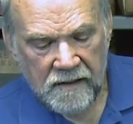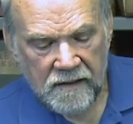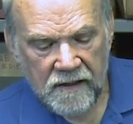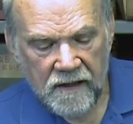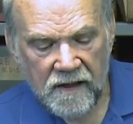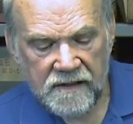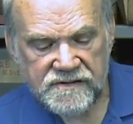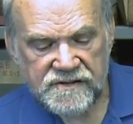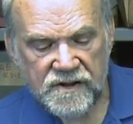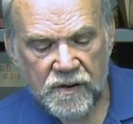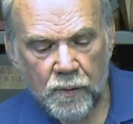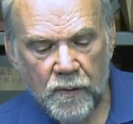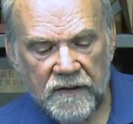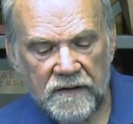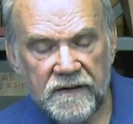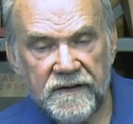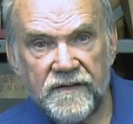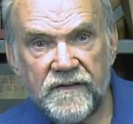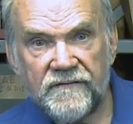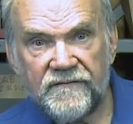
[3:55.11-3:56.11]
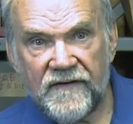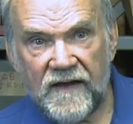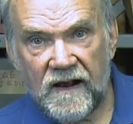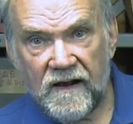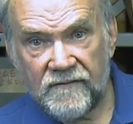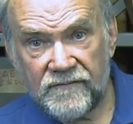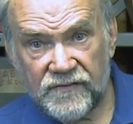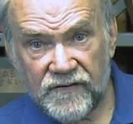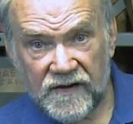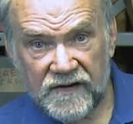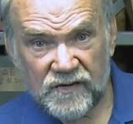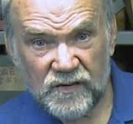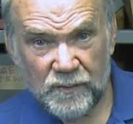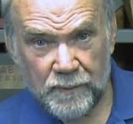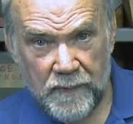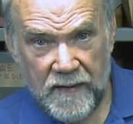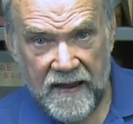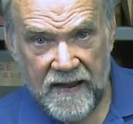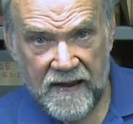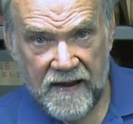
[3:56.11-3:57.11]
Consequently, the valves
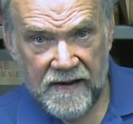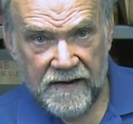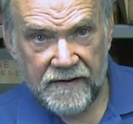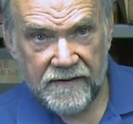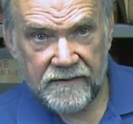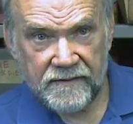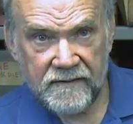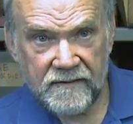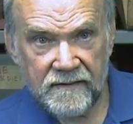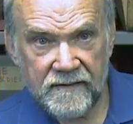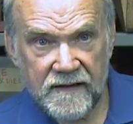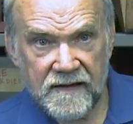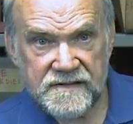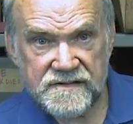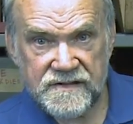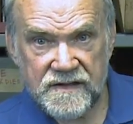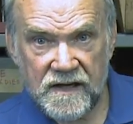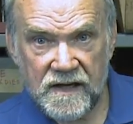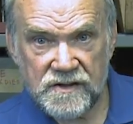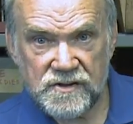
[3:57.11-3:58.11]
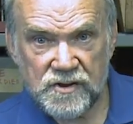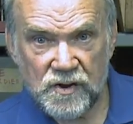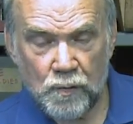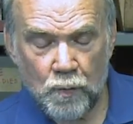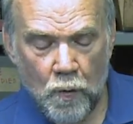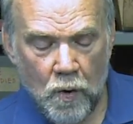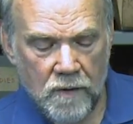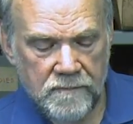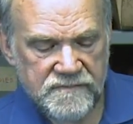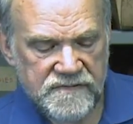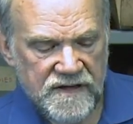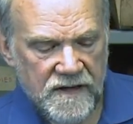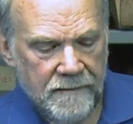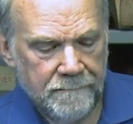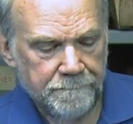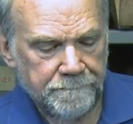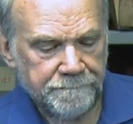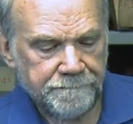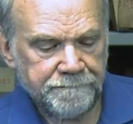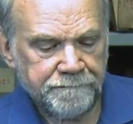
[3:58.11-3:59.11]
expand as the engine warms
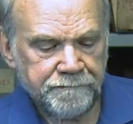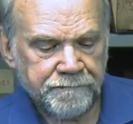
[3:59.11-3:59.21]
up